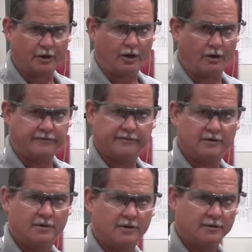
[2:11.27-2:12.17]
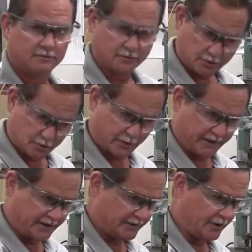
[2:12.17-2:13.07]
off, the little
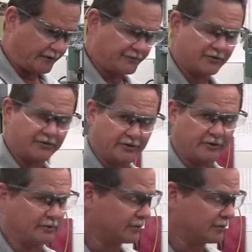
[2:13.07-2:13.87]
end off the center.